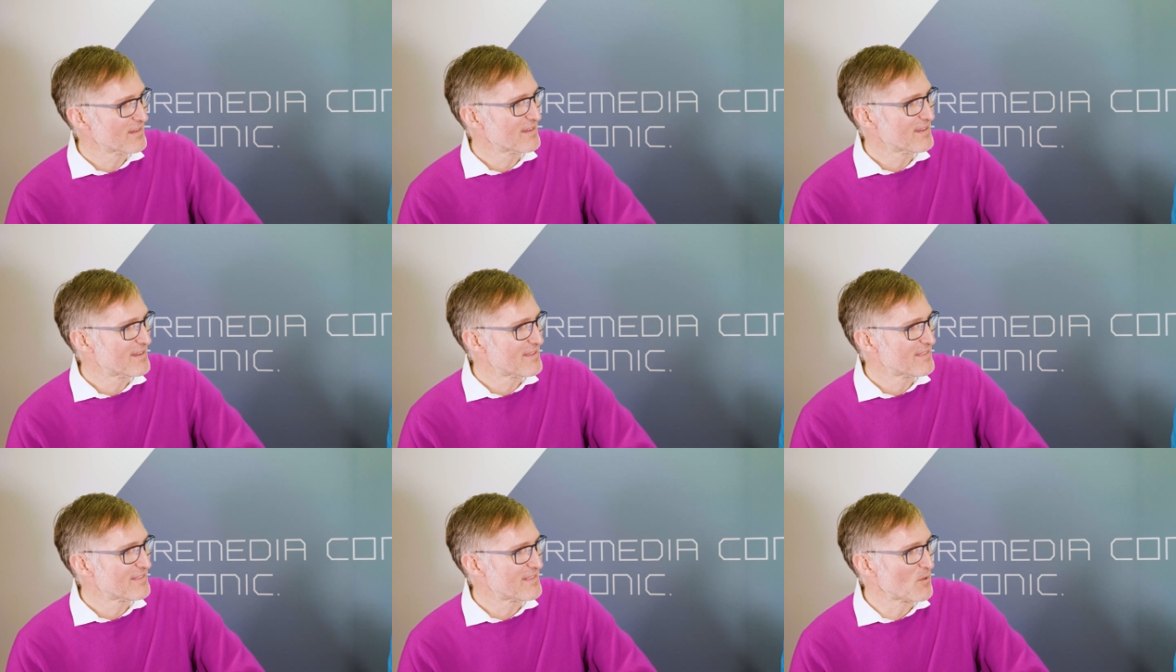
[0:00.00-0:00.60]

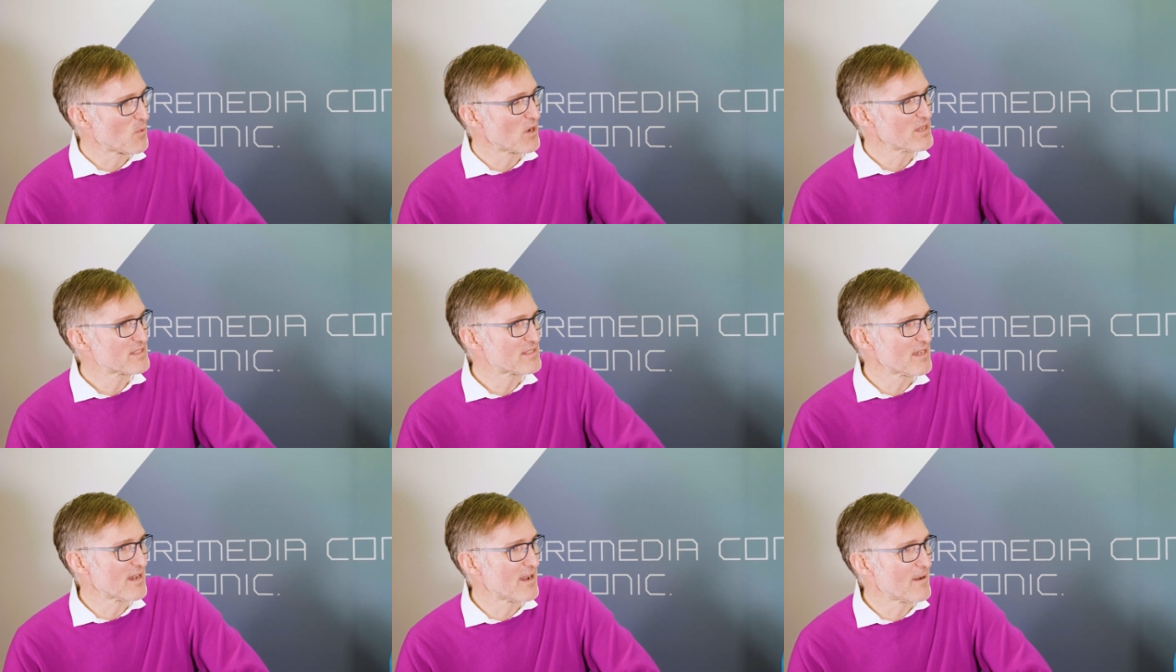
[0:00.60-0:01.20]
Yeah. There
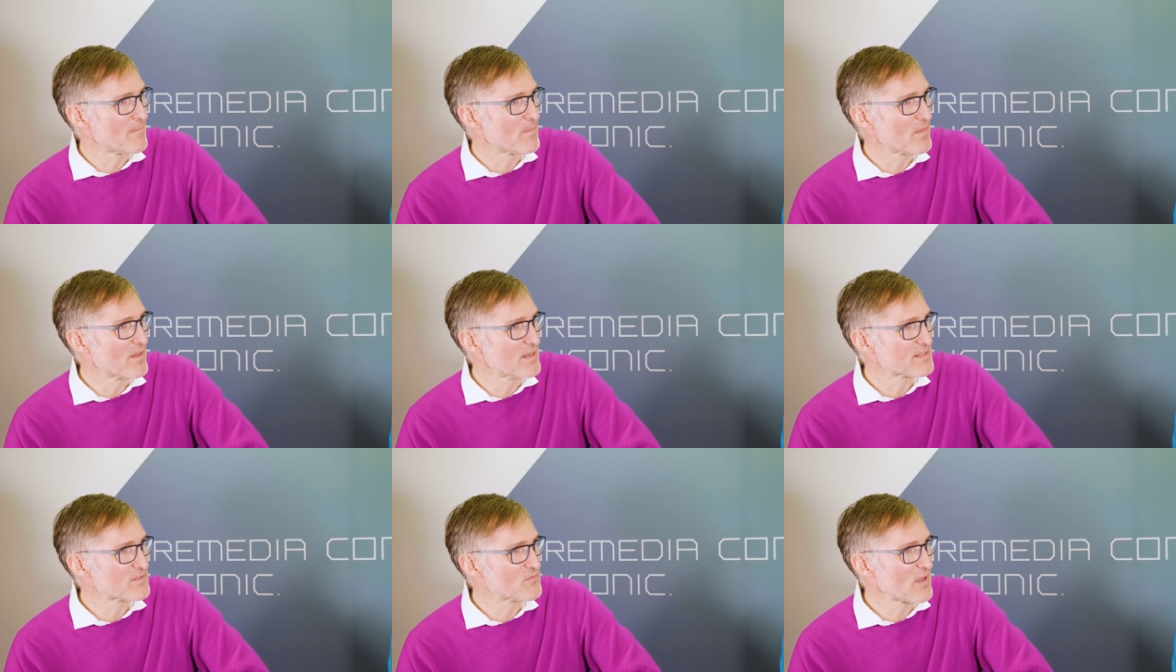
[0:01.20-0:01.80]
was
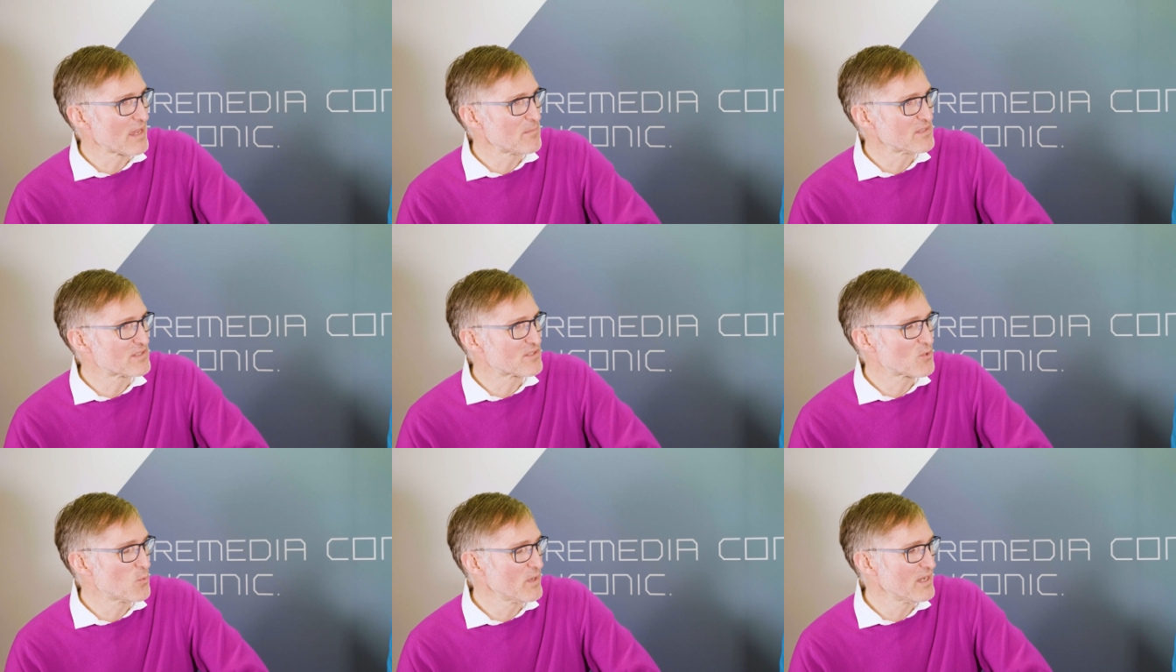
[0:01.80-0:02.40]
um, this
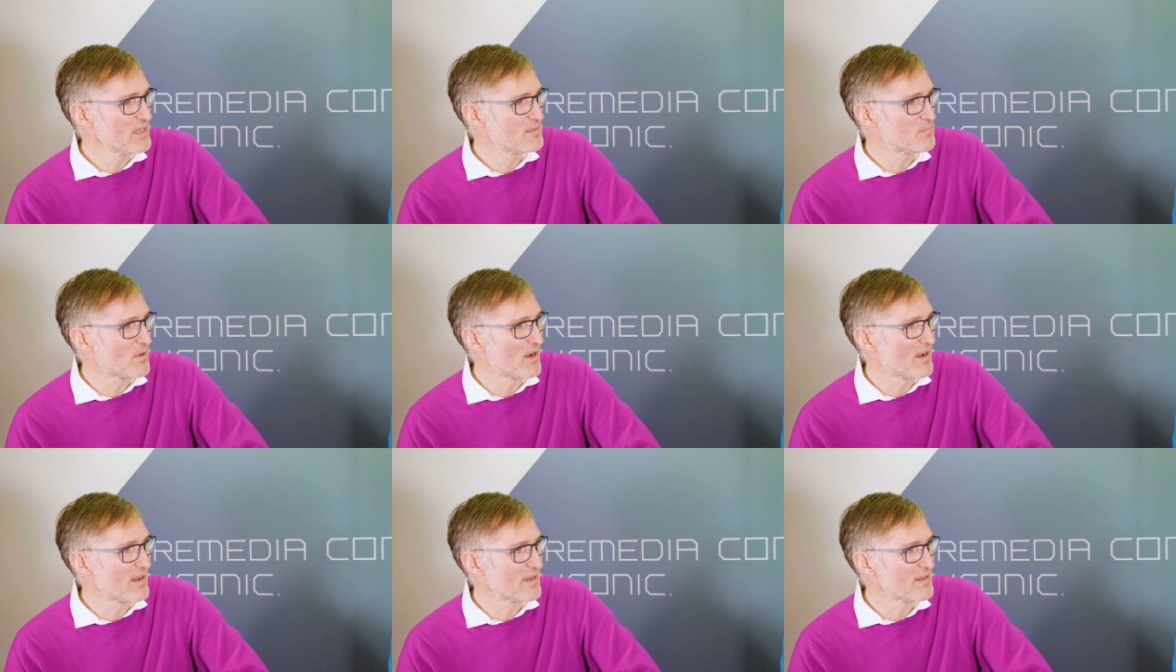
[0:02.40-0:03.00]
famous tweet
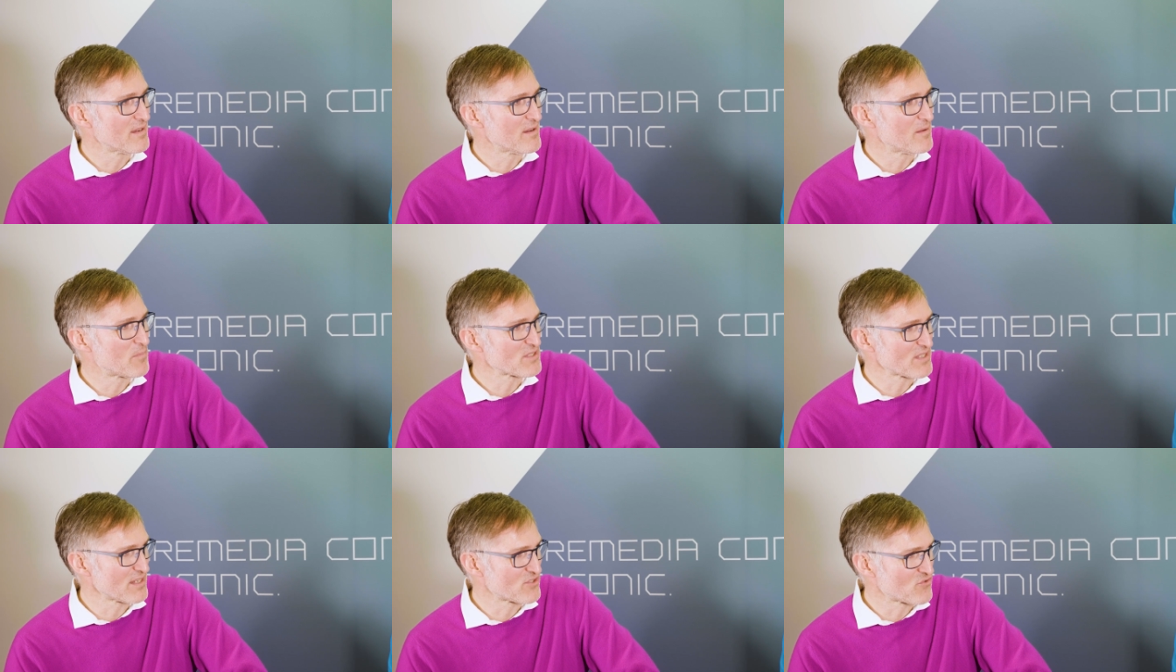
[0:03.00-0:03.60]
by uh,
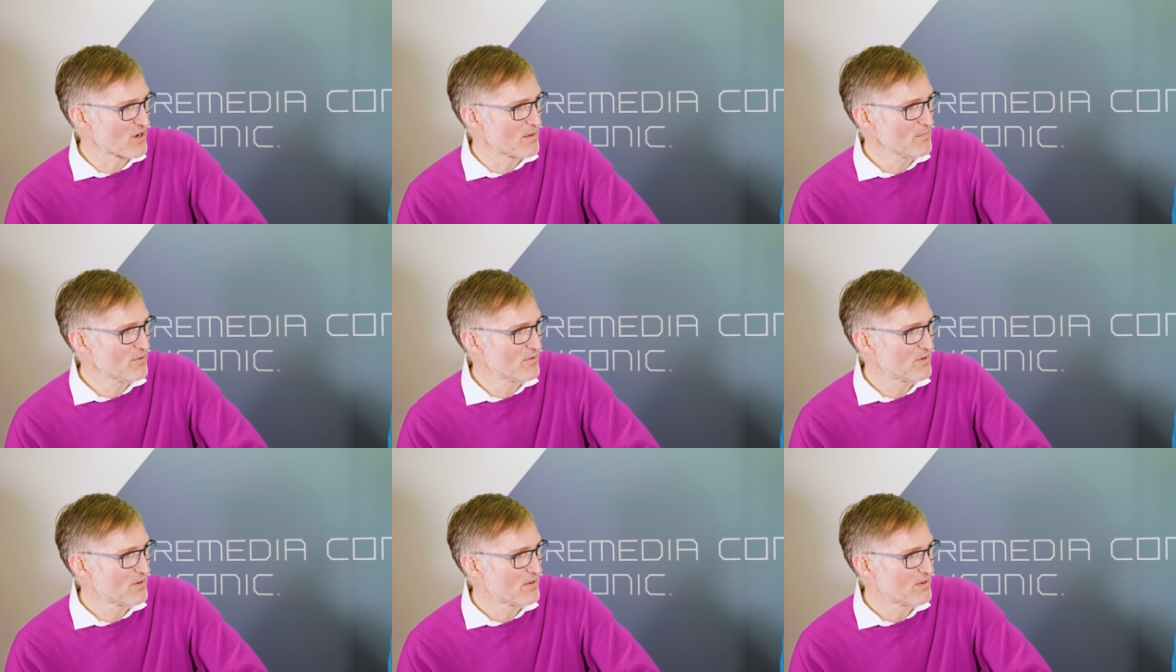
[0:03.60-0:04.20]
President Trump
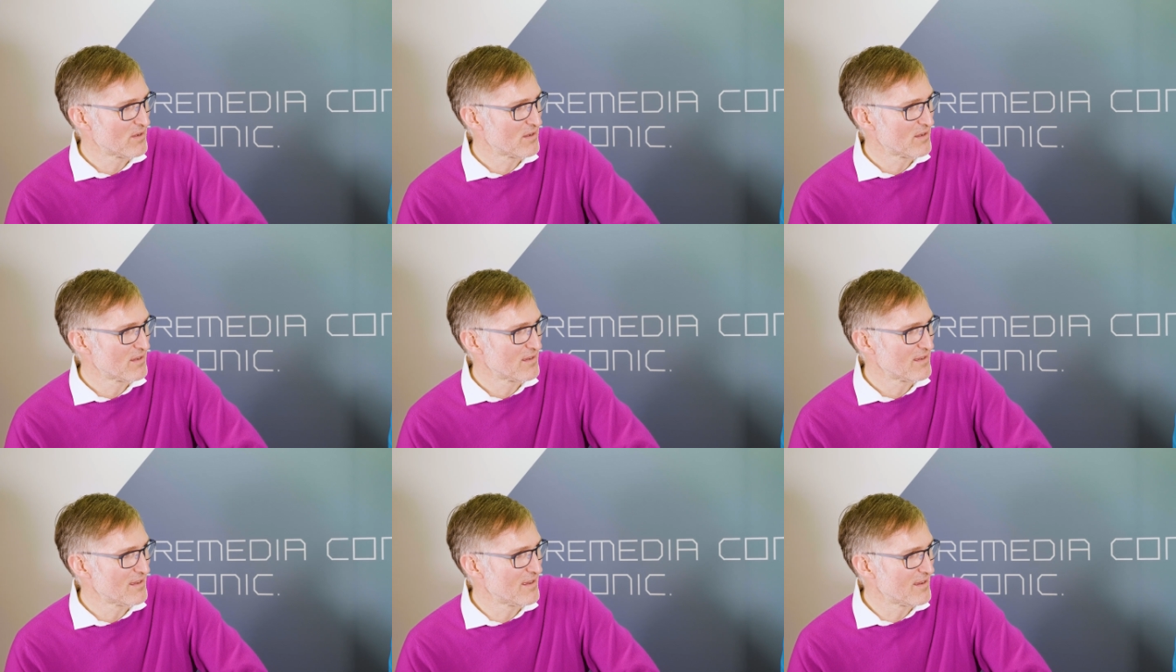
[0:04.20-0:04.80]

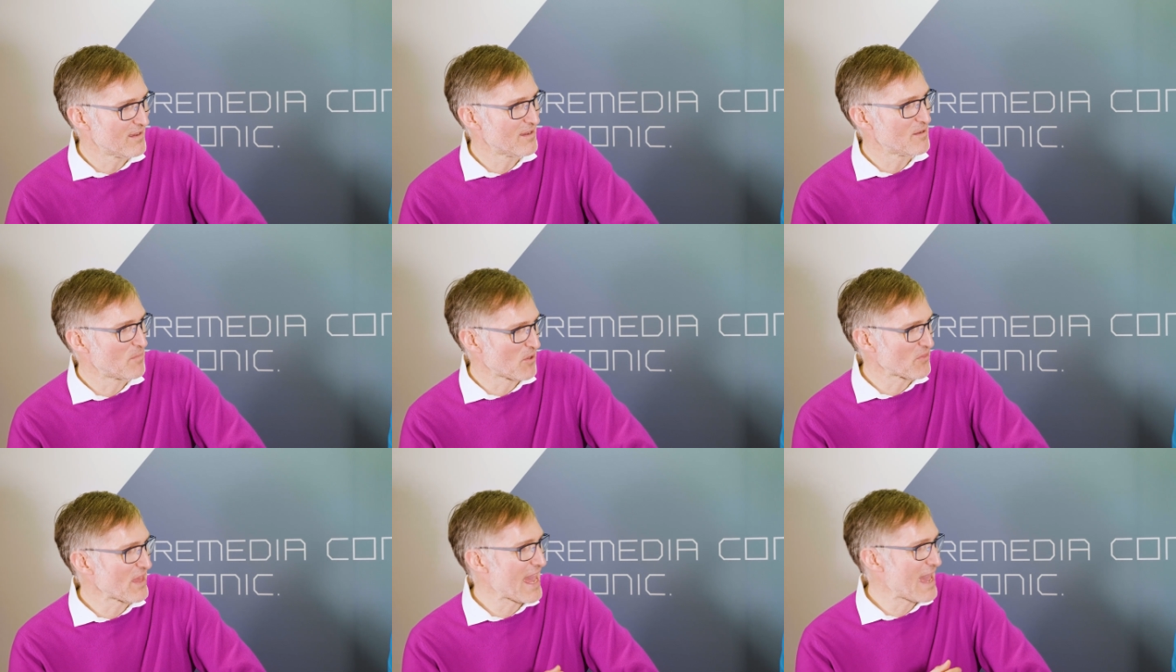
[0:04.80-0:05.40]
mm-hmm. uh,
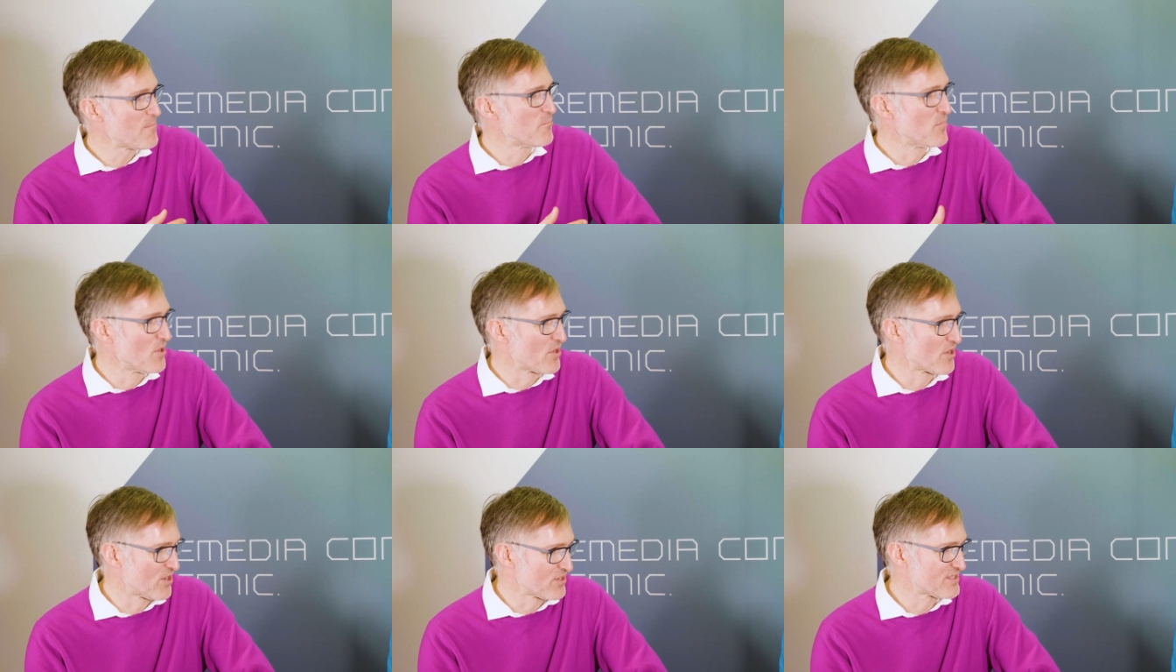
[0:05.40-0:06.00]
about the
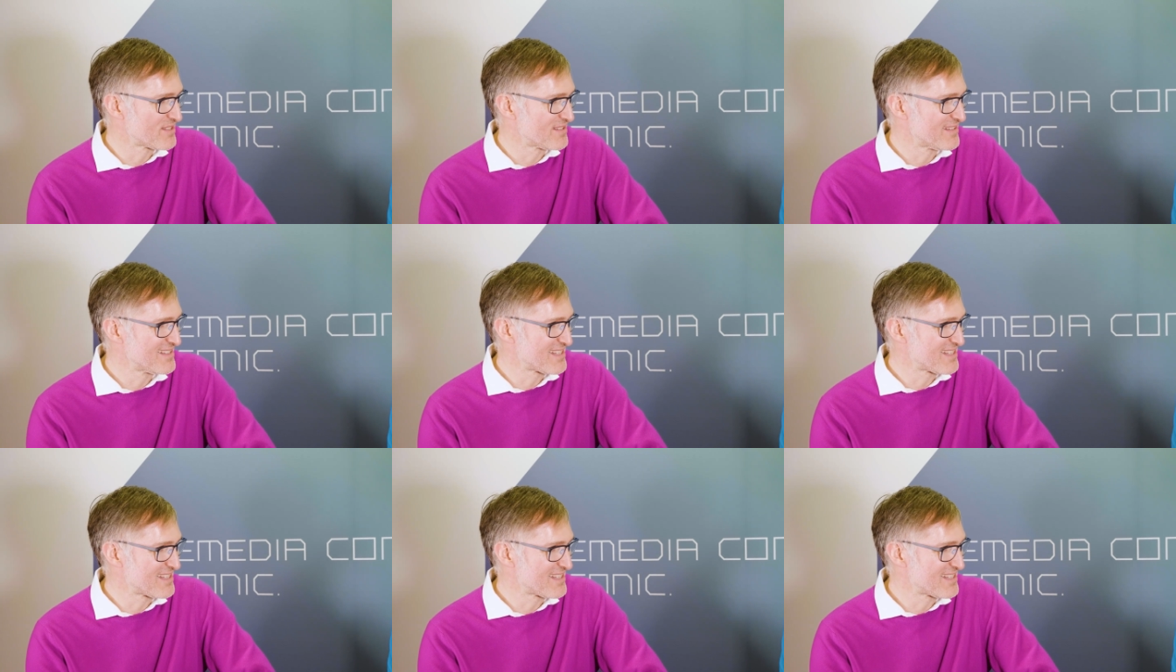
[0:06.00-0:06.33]
hamburgers.